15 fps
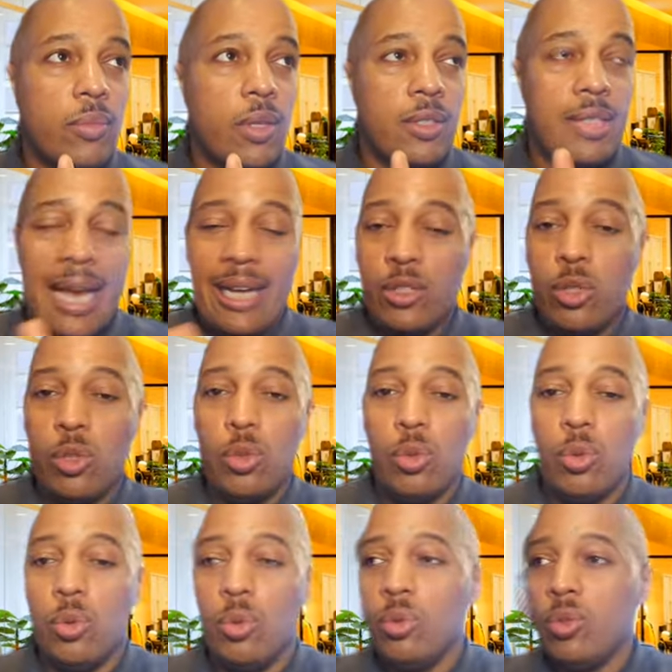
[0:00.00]

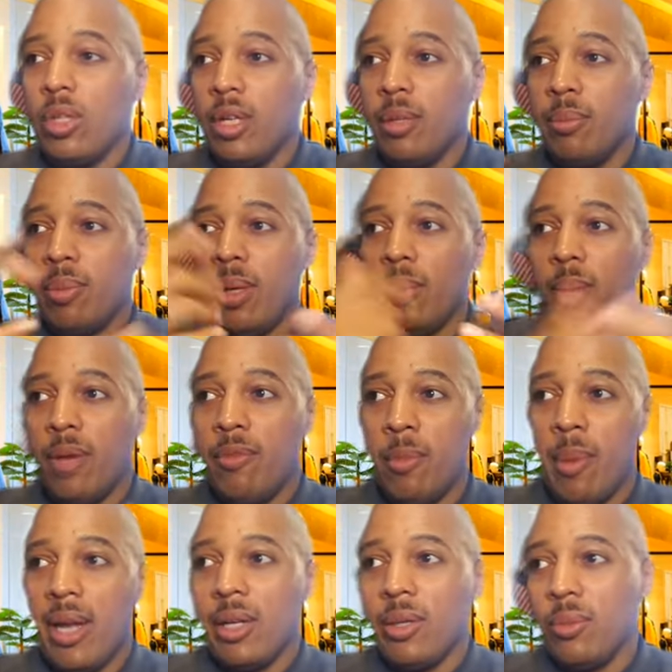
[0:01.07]
tattoos and people
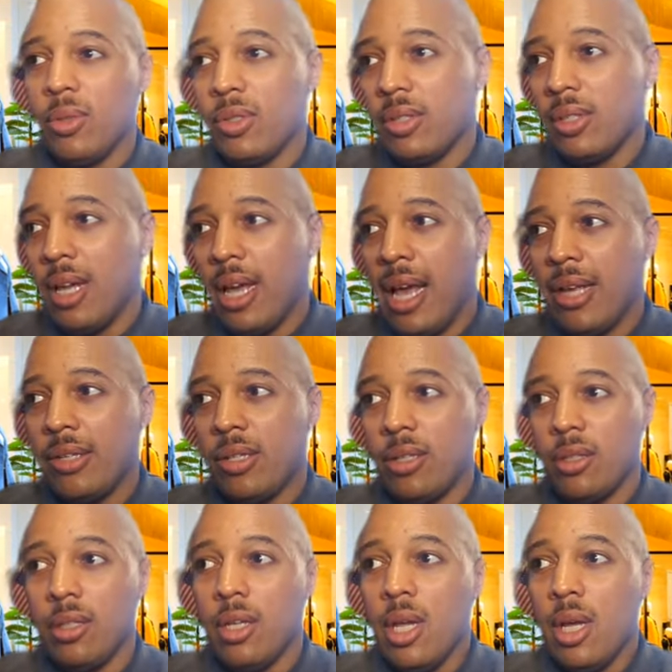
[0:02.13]
everybody wants has
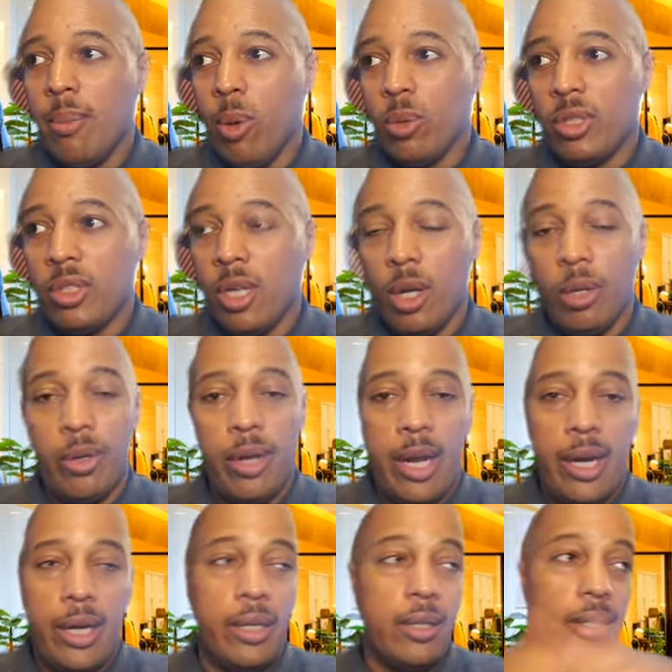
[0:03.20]
the multicolor
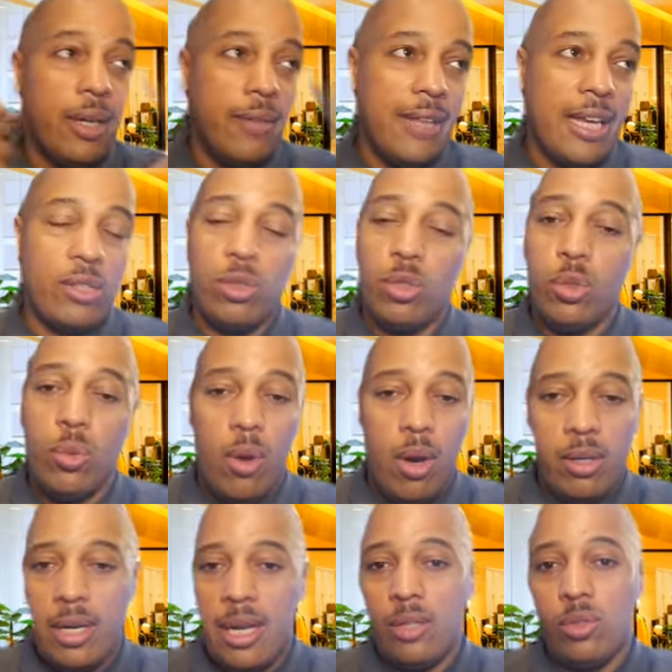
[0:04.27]
hair if that's who you are
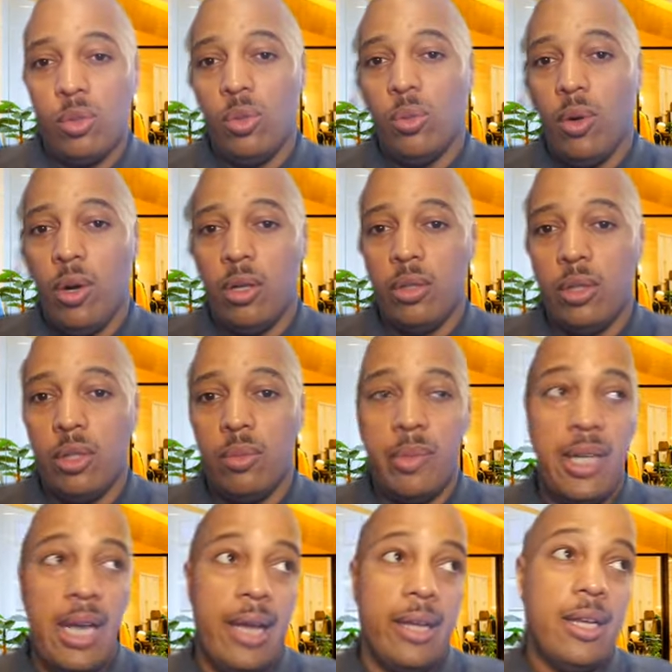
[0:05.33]
then that's who you are you know me
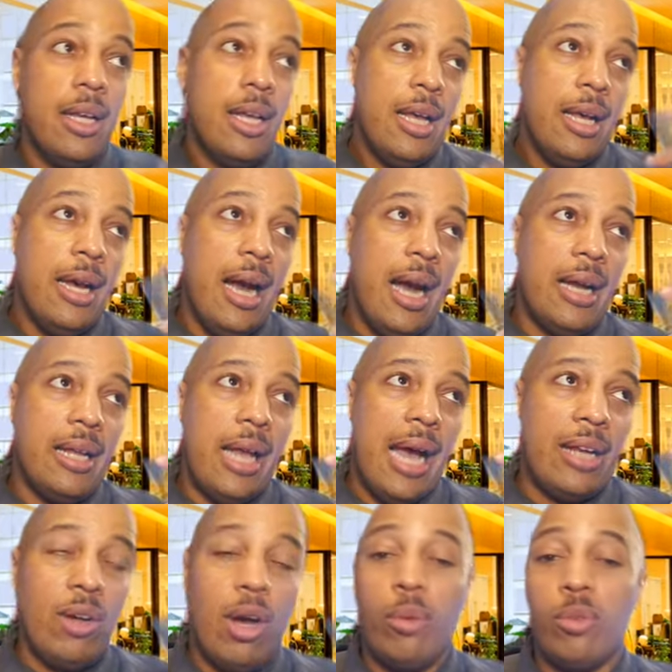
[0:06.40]
hey I,
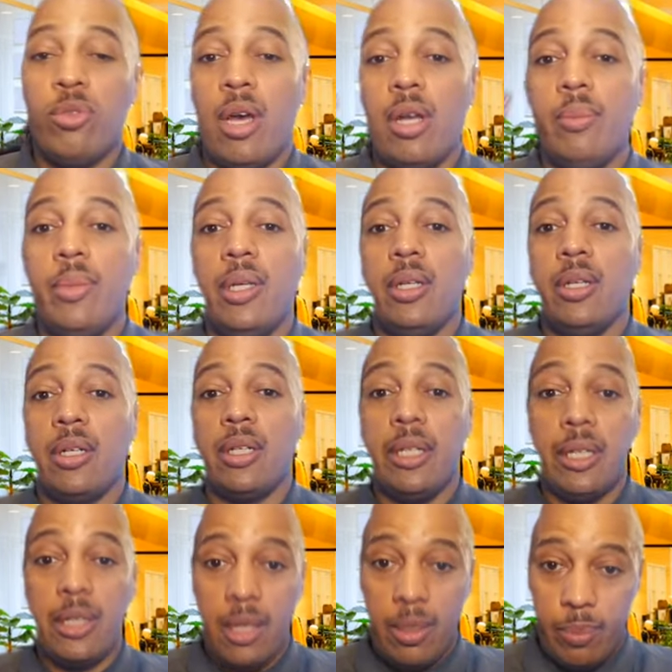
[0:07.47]
I always try to be a
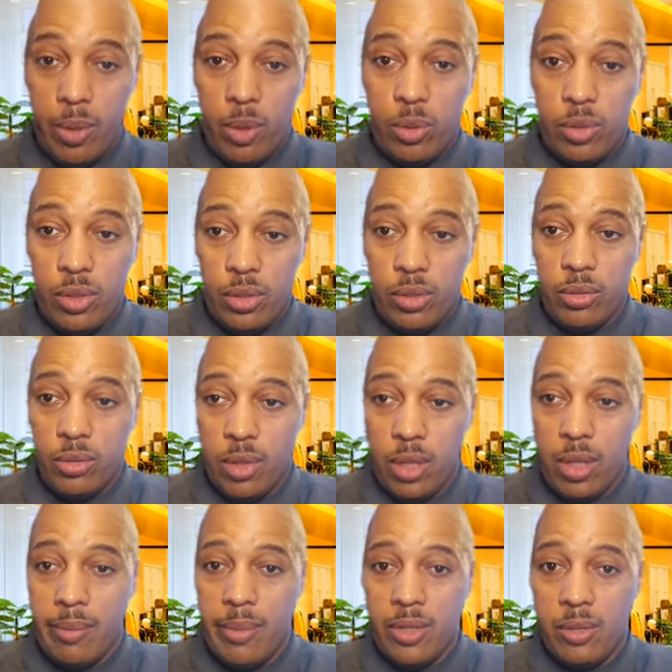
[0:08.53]
clean cut person
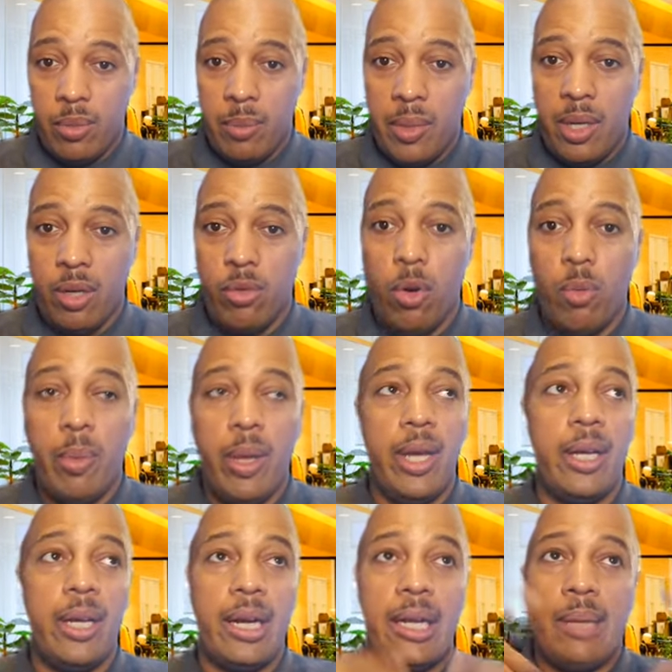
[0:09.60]
um, as being a grown
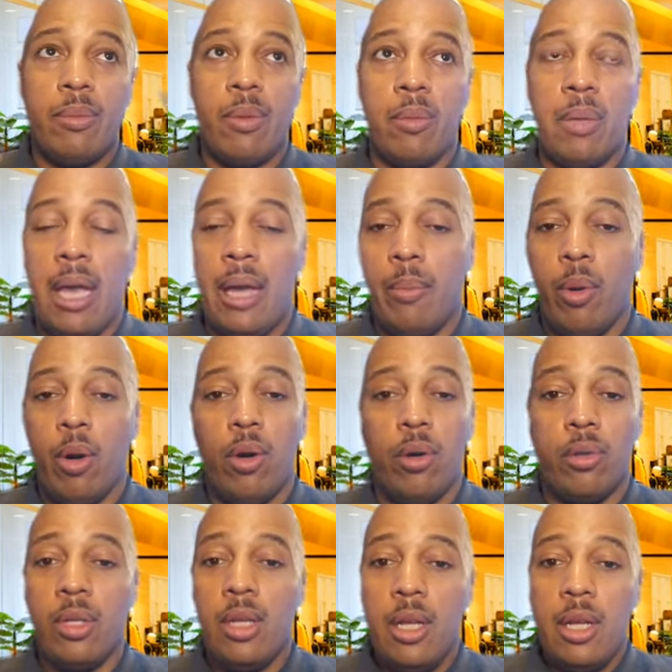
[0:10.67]
man. I keep the head
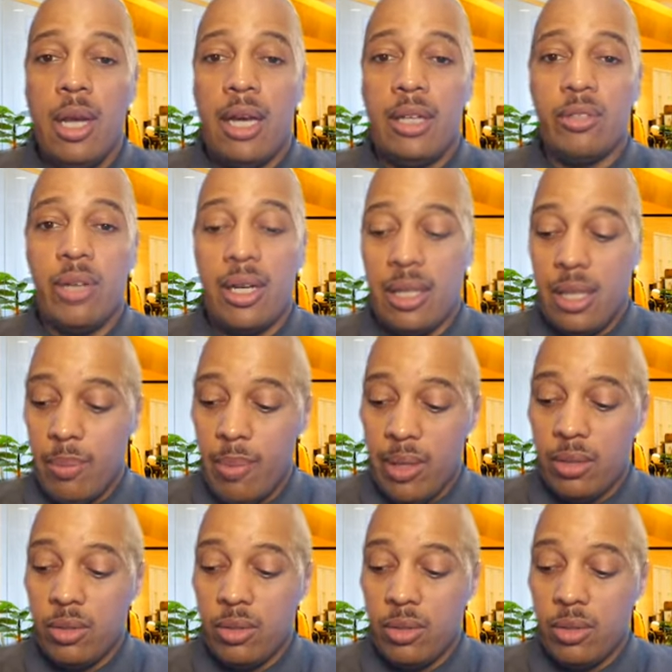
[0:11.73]
bald. I try to keep my